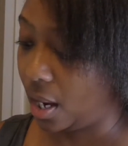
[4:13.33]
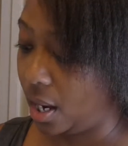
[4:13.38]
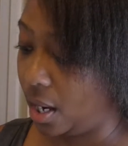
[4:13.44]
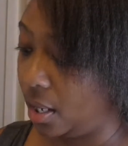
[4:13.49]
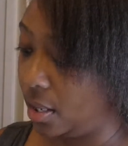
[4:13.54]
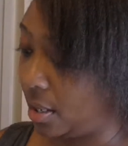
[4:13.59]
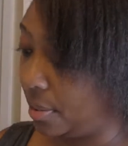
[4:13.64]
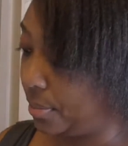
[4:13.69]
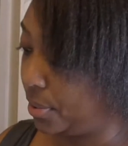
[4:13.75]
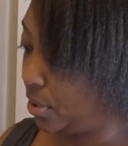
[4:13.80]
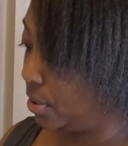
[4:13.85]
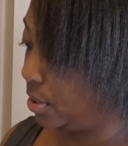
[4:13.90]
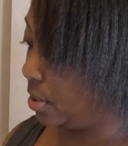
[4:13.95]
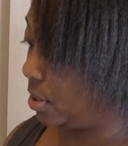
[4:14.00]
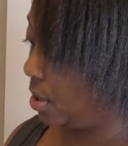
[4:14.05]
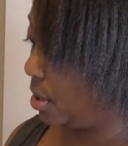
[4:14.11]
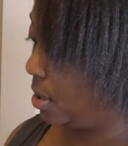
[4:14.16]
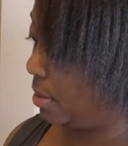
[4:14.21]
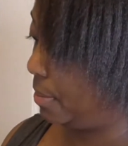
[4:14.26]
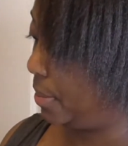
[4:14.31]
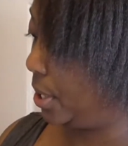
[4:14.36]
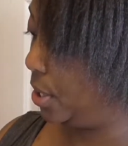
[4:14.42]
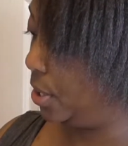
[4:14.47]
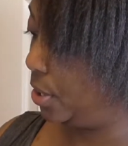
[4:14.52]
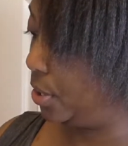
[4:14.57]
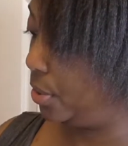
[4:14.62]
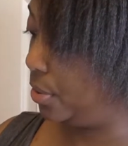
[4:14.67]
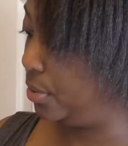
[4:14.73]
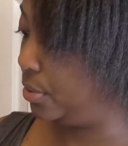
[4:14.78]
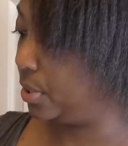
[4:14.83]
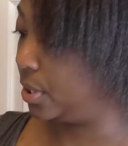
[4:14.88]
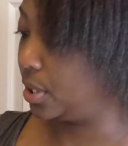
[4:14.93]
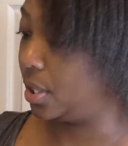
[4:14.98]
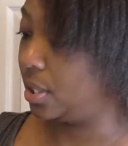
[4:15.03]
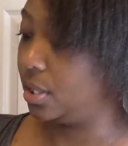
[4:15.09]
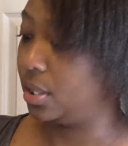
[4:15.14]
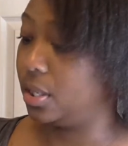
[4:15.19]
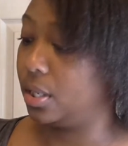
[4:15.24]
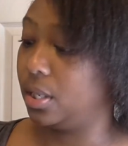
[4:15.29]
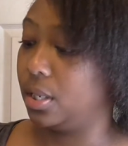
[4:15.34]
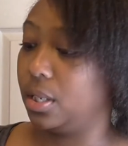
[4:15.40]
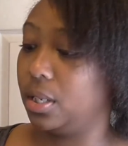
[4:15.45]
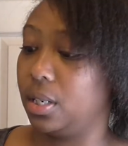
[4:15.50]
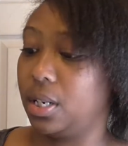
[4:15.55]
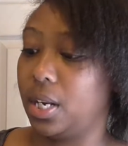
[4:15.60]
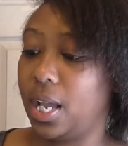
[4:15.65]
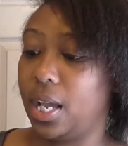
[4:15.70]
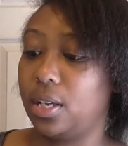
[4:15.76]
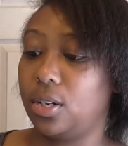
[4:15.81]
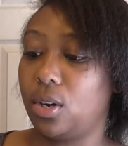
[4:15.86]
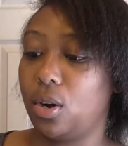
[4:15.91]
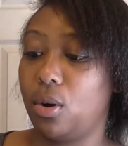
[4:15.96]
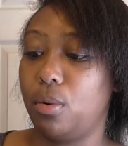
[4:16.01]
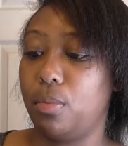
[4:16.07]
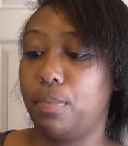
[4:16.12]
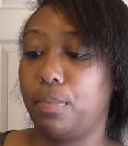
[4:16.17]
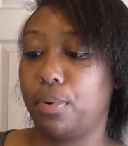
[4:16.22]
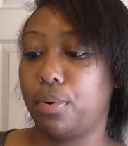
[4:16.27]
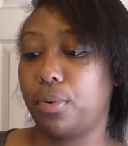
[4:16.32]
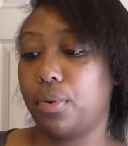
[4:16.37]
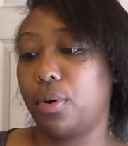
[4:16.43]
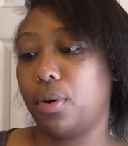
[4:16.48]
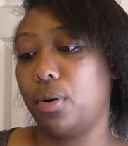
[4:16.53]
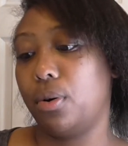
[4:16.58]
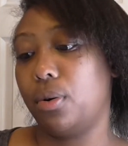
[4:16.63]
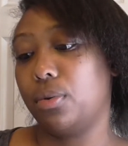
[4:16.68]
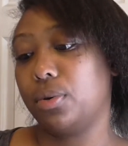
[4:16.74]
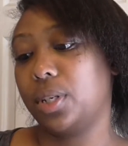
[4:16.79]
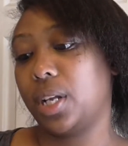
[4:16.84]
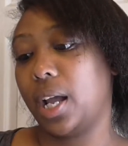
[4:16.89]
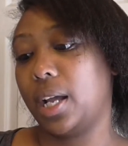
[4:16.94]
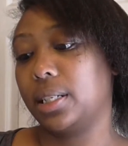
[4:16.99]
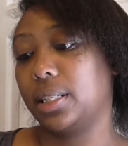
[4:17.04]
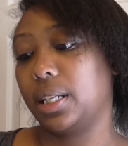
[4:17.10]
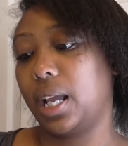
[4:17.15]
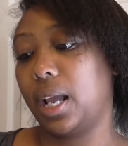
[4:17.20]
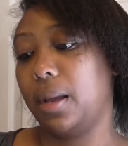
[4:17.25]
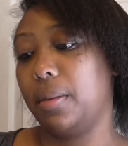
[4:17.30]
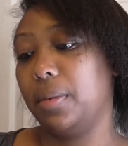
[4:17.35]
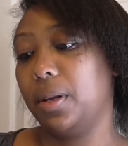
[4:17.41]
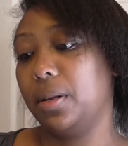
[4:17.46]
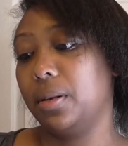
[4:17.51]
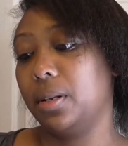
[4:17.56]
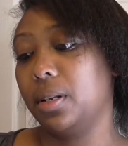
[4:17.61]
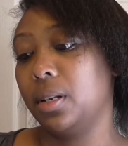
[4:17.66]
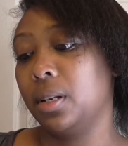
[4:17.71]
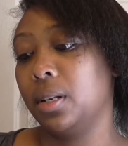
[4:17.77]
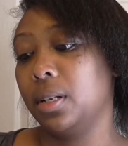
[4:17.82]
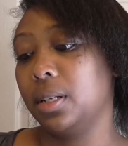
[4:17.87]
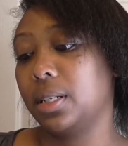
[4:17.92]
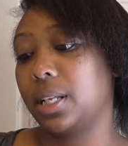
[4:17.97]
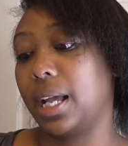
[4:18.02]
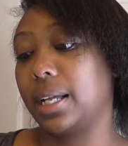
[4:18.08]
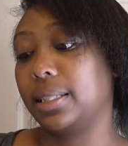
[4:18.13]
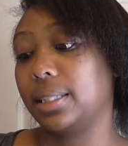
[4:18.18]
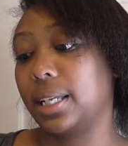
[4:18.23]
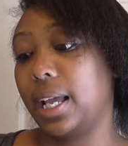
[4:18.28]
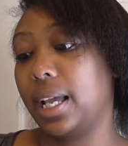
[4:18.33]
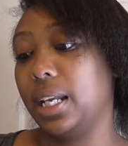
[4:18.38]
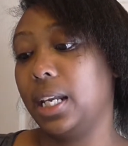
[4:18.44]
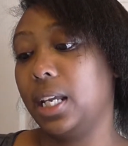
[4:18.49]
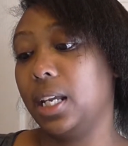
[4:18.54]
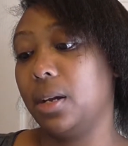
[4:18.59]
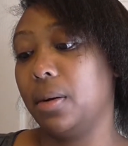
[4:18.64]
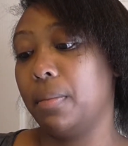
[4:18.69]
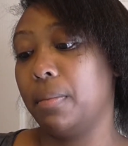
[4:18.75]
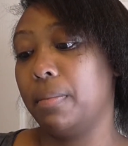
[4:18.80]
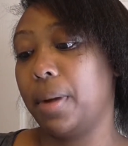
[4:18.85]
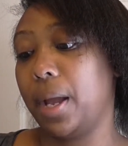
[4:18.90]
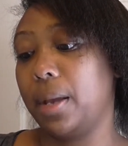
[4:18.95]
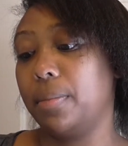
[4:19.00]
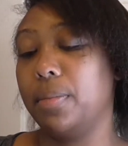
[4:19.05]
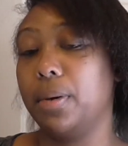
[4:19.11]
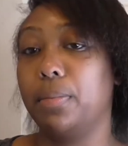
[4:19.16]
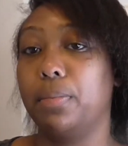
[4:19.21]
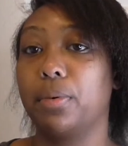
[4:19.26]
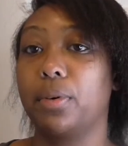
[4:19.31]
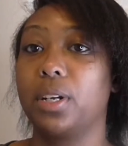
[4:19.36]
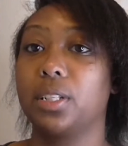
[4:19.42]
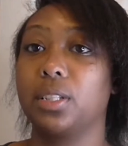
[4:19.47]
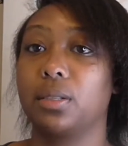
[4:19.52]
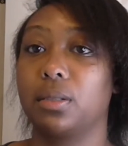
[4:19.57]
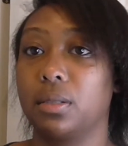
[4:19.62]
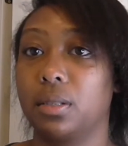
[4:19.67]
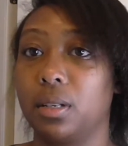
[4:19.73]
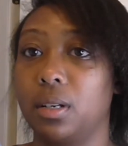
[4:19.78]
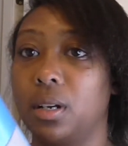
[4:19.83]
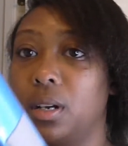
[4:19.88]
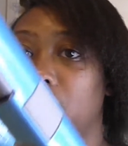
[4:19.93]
And I'm just going to be using the Nano Pro Titanium Baby Breath